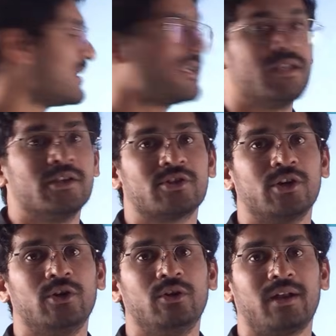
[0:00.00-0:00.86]
the
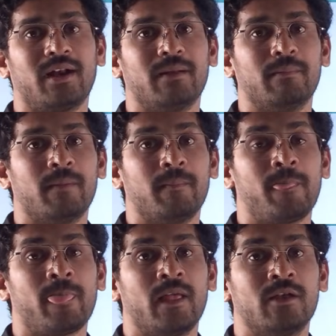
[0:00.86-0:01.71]
scheduled tribe.
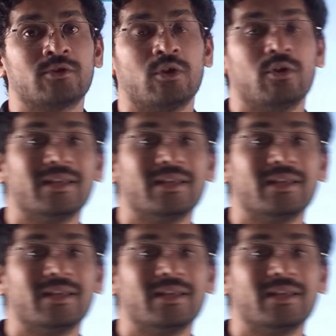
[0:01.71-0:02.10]
So